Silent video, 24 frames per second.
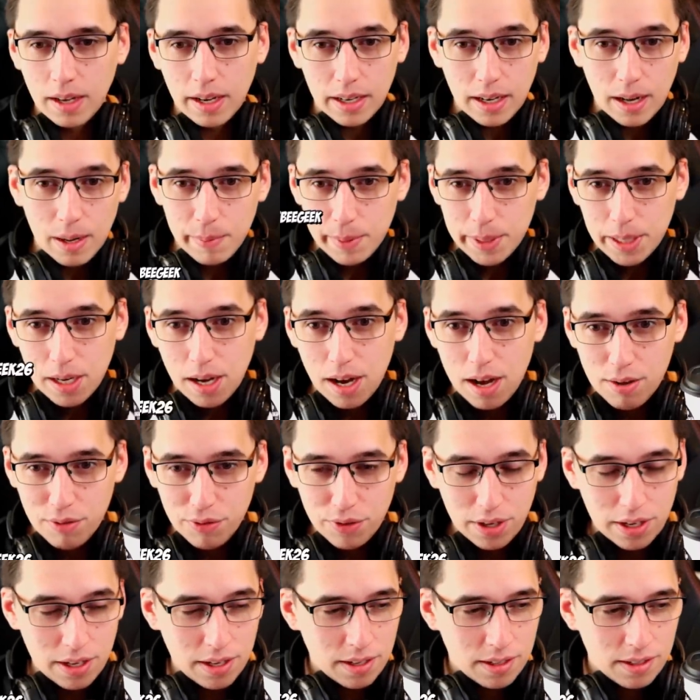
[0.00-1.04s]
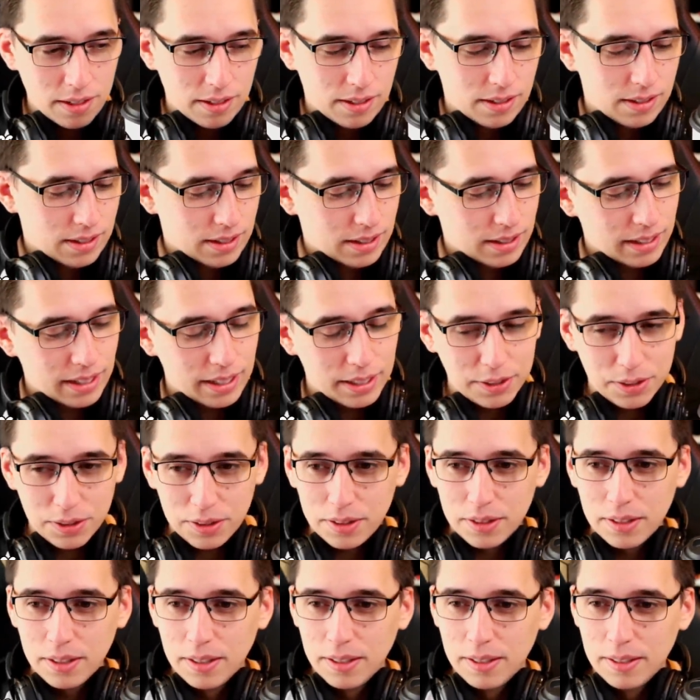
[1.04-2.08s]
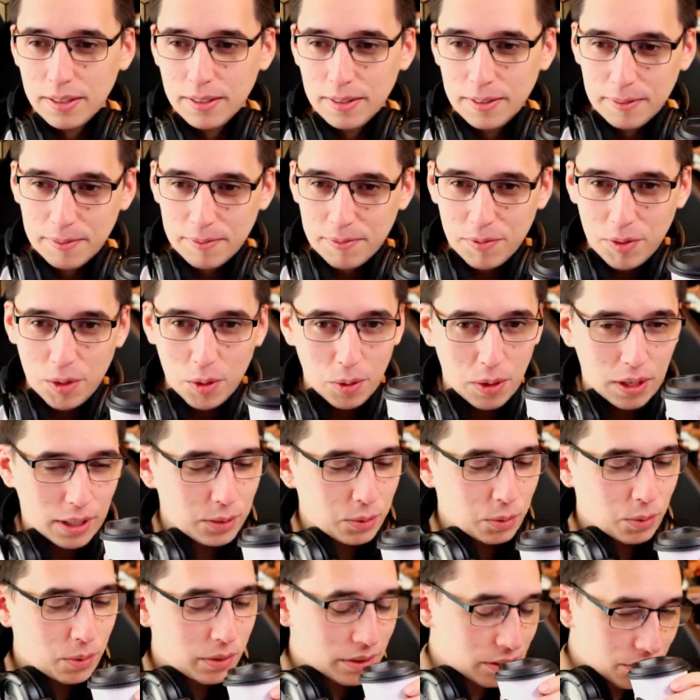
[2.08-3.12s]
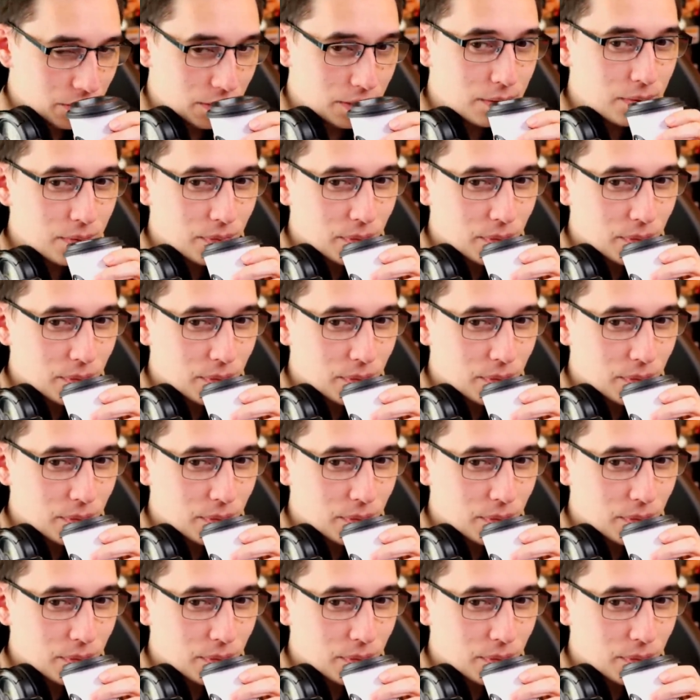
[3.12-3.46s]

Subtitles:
I got my coffee, in case you guys were wondering.